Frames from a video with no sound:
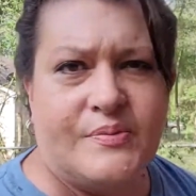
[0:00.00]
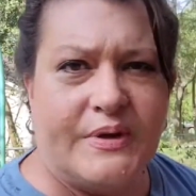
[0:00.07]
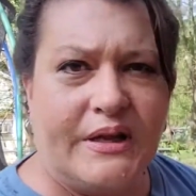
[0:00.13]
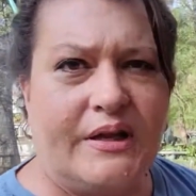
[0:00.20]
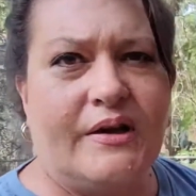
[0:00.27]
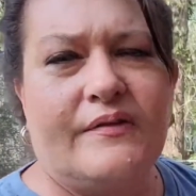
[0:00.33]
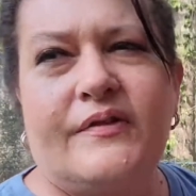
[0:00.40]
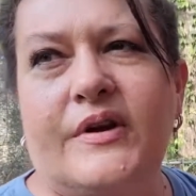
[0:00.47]
we
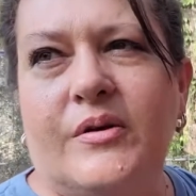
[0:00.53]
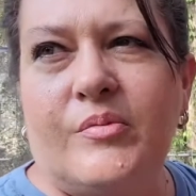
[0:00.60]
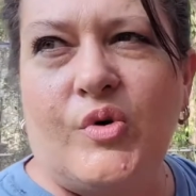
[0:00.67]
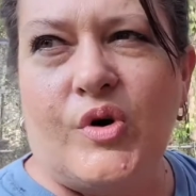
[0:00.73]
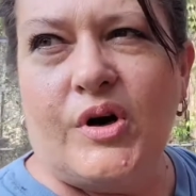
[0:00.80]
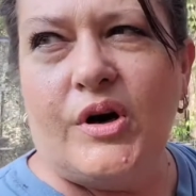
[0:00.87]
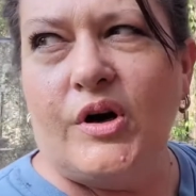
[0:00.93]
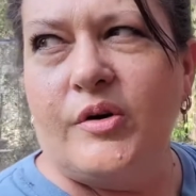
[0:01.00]
live in a
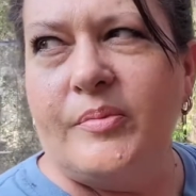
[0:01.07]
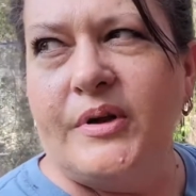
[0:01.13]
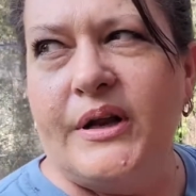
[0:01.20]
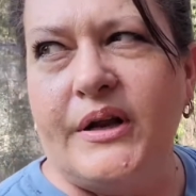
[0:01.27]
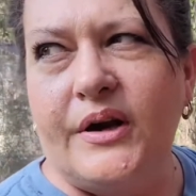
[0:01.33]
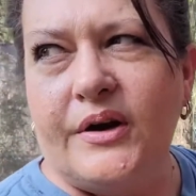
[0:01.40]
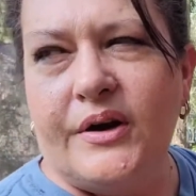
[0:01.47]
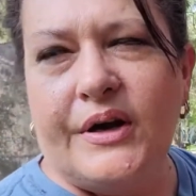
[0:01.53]
more urban
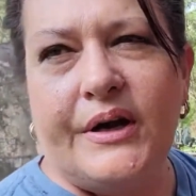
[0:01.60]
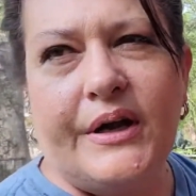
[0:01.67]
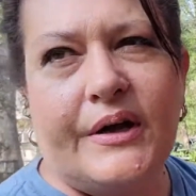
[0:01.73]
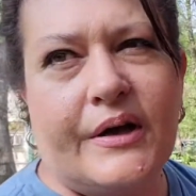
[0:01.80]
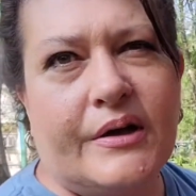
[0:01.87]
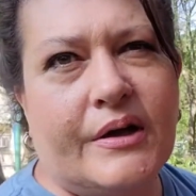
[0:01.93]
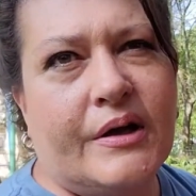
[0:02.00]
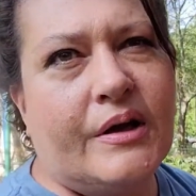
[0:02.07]

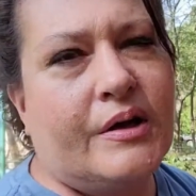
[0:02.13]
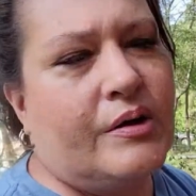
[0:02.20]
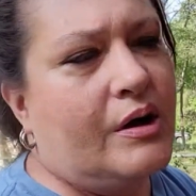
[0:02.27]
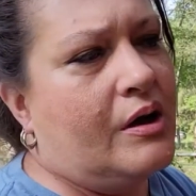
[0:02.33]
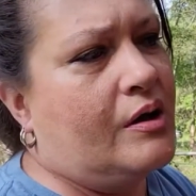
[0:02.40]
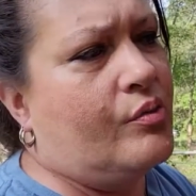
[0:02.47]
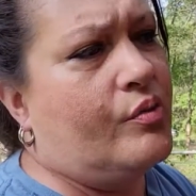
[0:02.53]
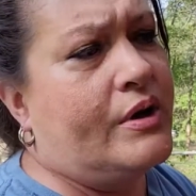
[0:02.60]
area,
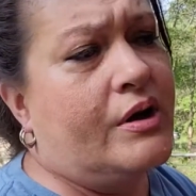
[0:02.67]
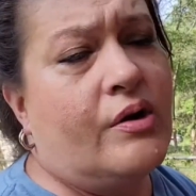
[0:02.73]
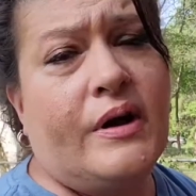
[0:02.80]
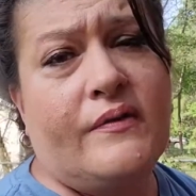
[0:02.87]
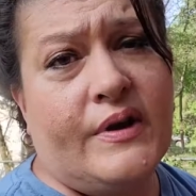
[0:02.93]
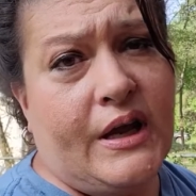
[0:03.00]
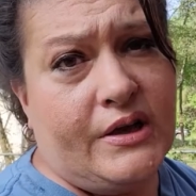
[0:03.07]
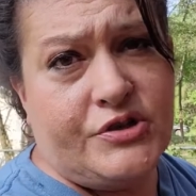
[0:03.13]
we don't have
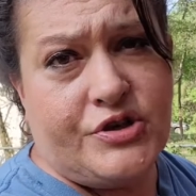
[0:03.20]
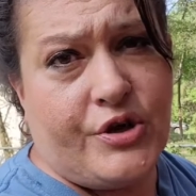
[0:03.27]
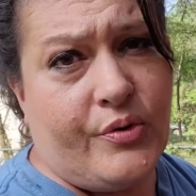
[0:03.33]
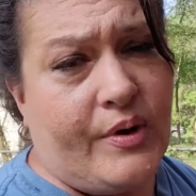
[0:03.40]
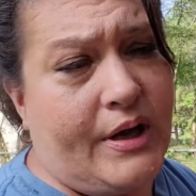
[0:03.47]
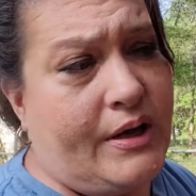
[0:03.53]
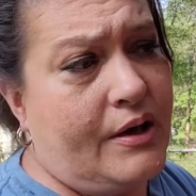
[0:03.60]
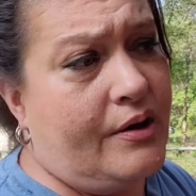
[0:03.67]
an
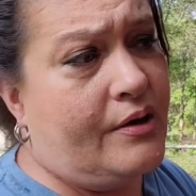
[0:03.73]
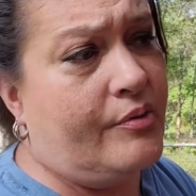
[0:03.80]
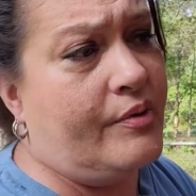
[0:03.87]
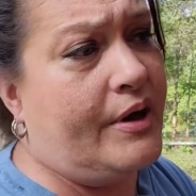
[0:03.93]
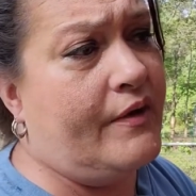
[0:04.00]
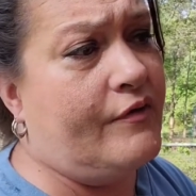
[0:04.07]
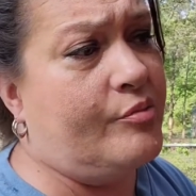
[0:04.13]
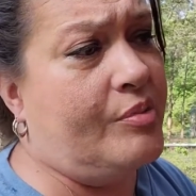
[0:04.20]
HOA here, we
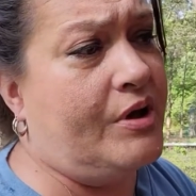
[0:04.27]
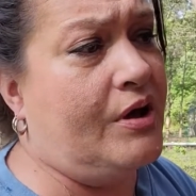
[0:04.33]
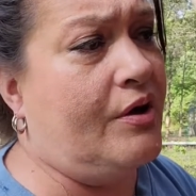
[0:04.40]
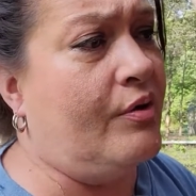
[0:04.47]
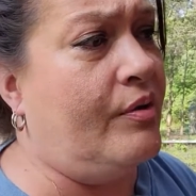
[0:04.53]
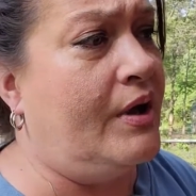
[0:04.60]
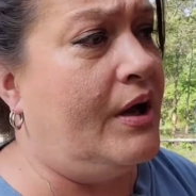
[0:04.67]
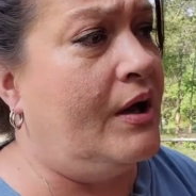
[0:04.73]
have a
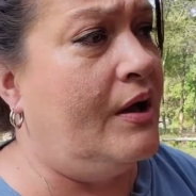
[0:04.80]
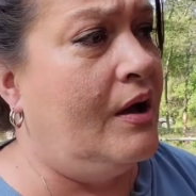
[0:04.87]
POA.